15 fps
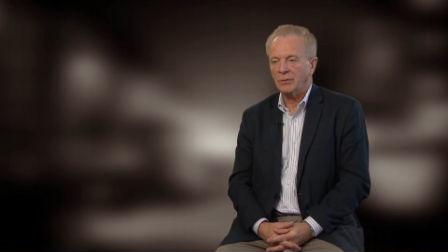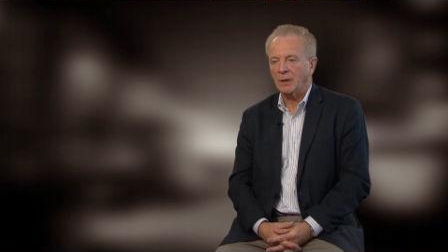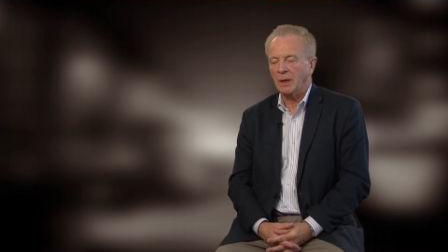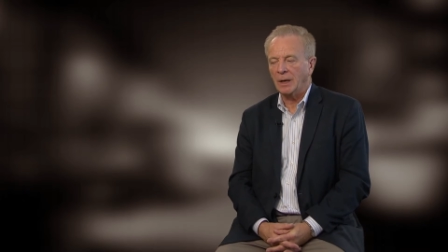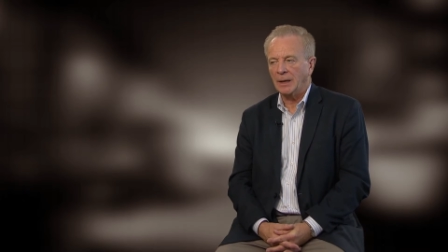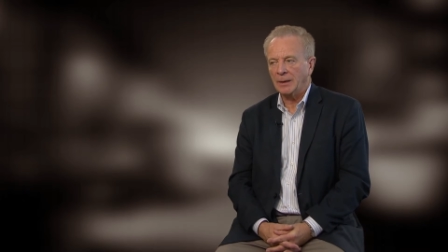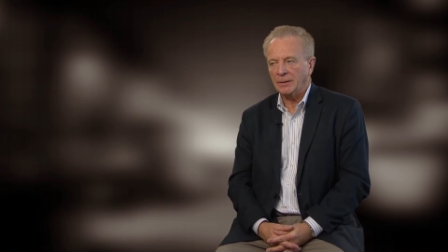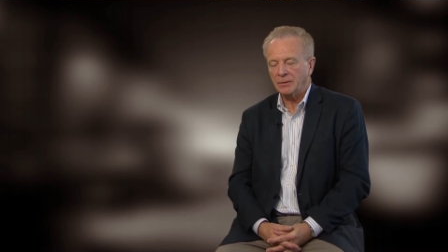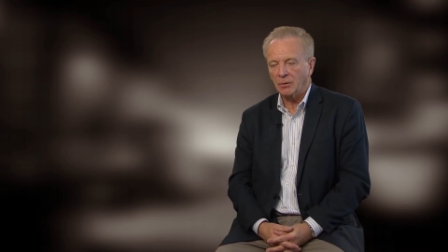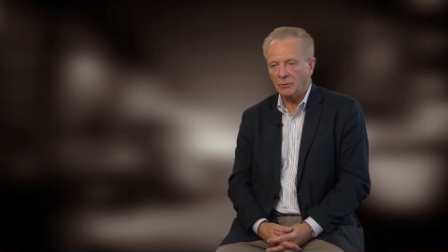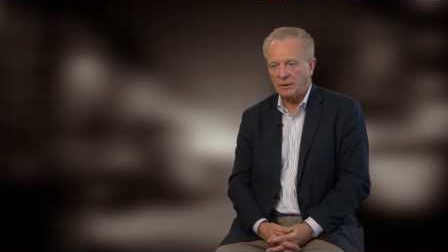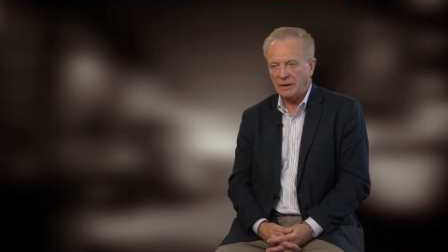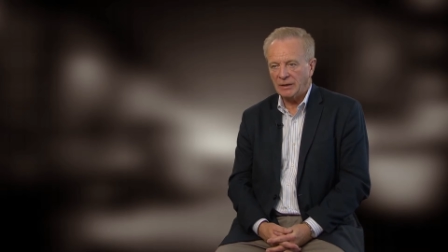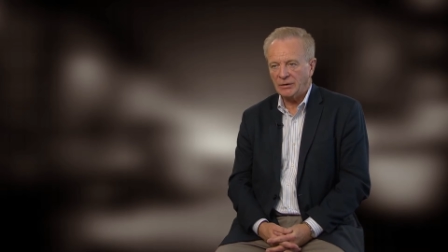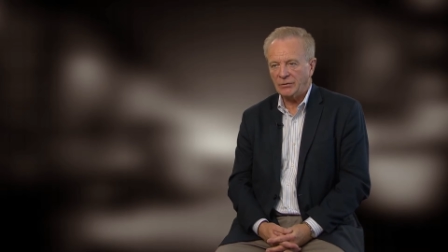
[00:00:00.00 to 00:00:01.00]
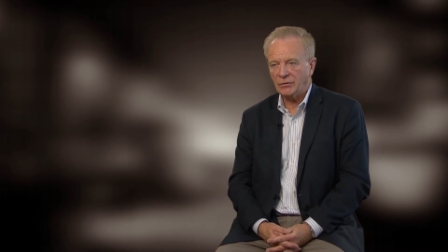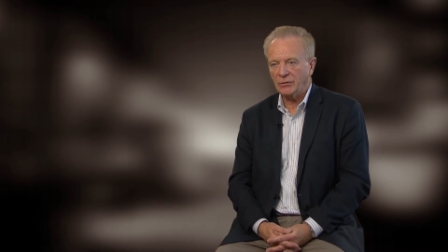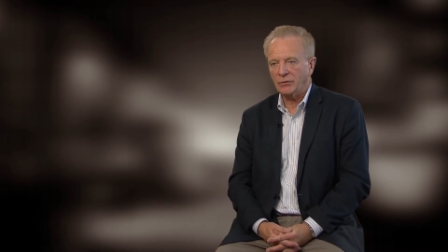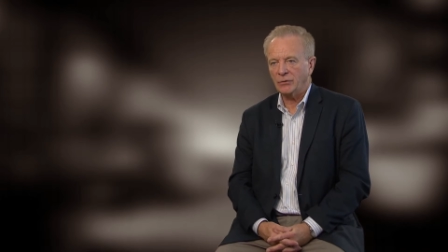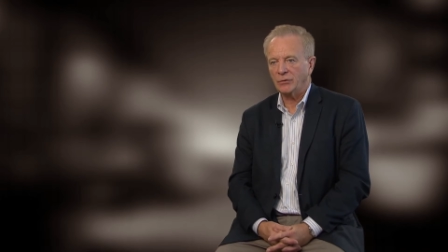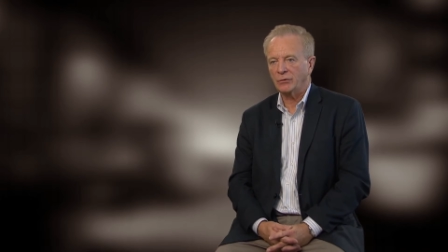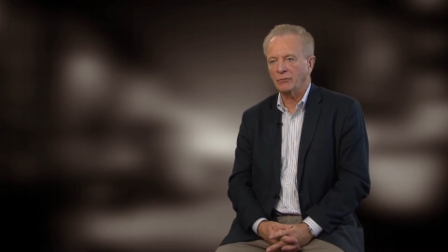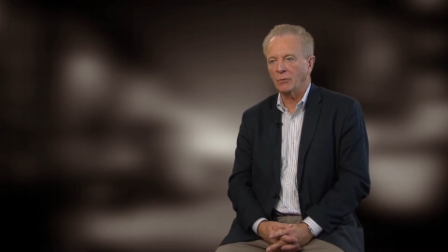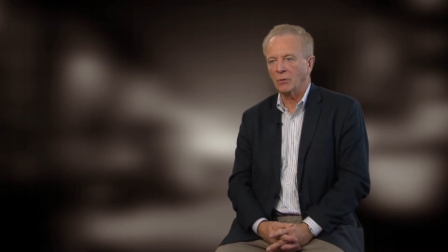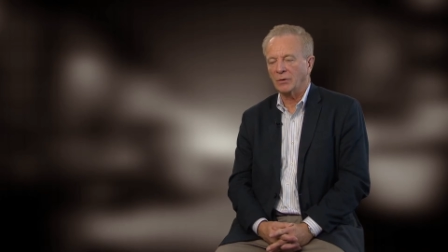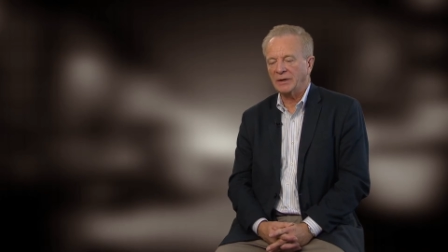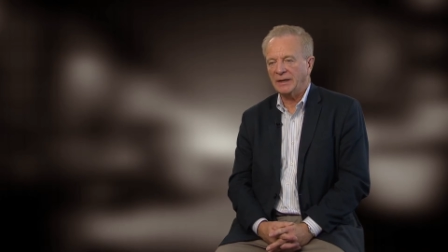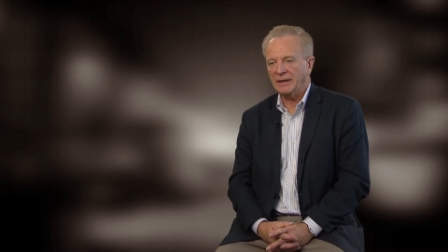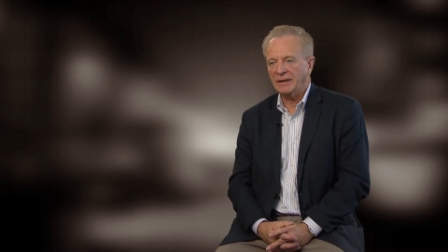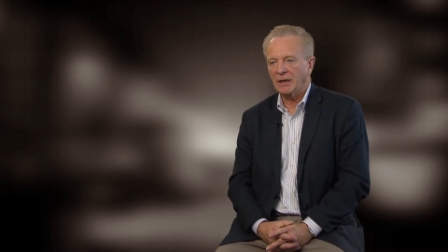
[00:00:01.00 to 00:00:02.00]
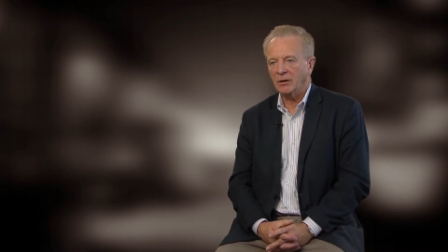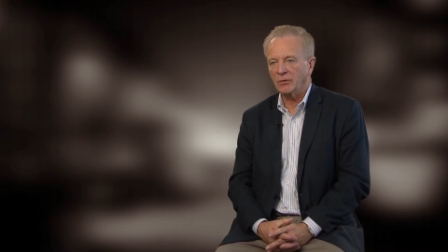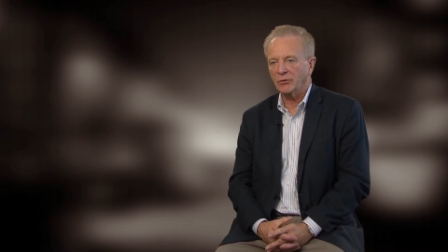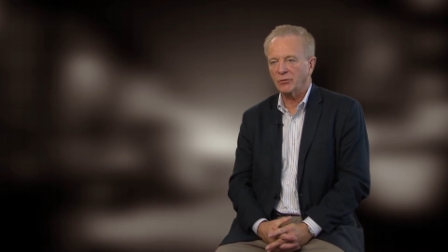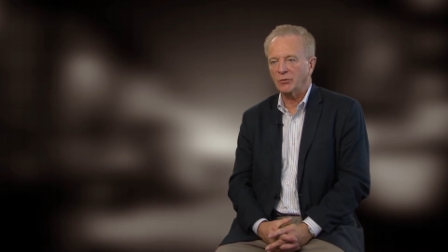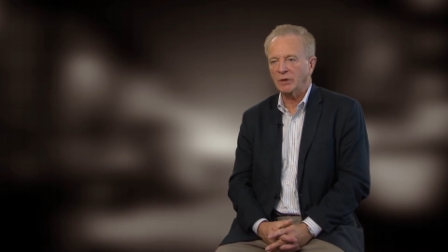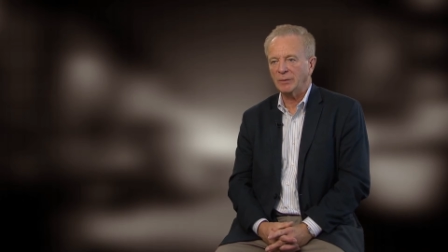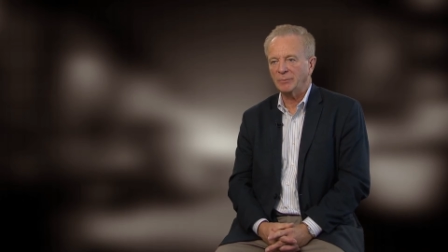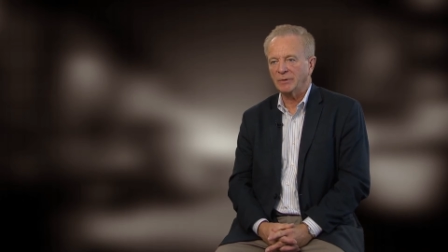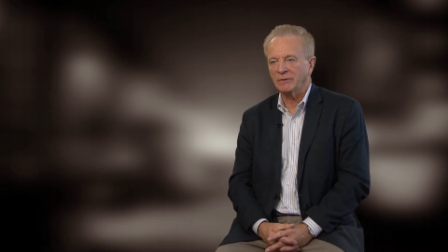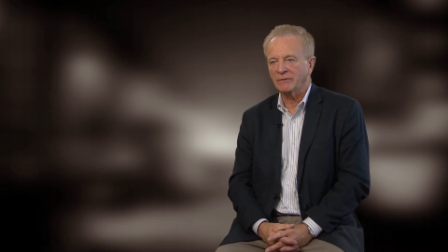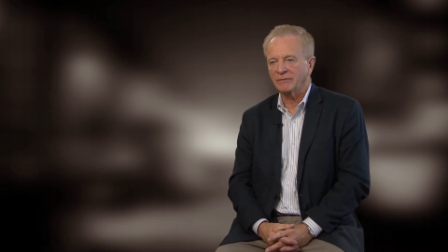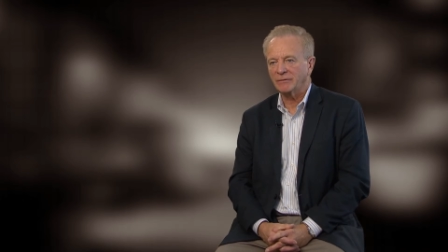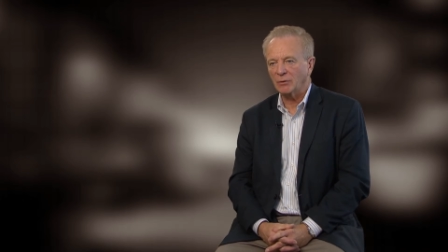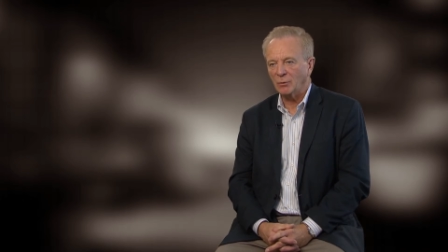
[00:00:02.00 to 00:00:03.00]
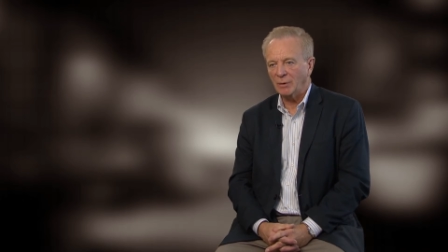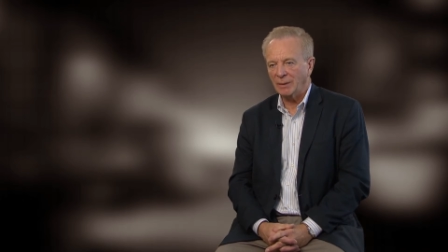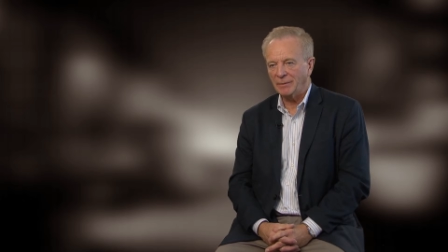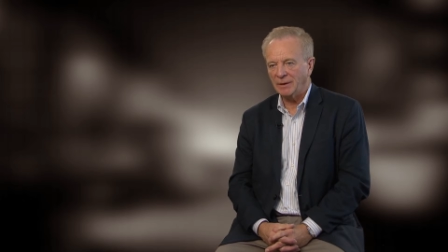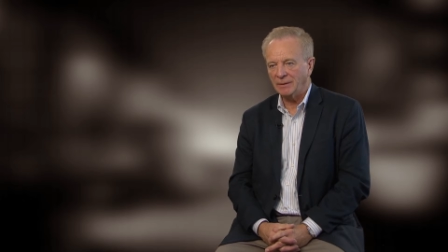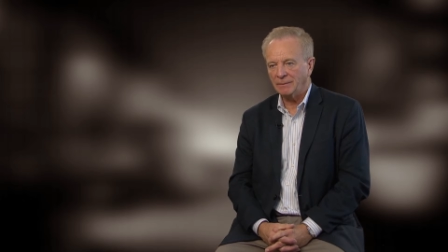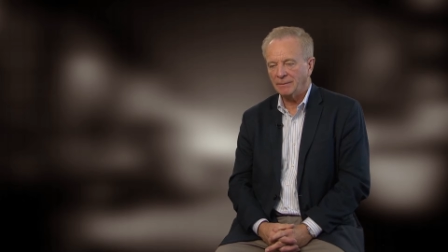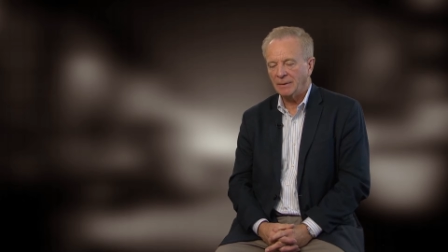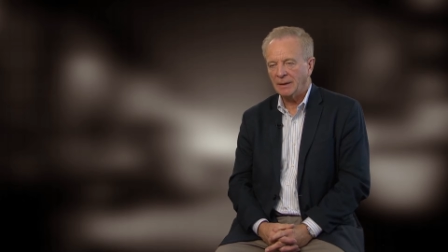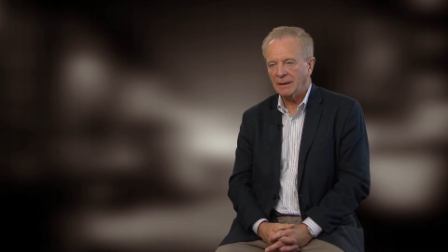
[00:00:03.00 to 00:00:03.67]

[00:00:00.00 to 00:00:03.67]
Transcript: uh, locations for in-house treatment for women.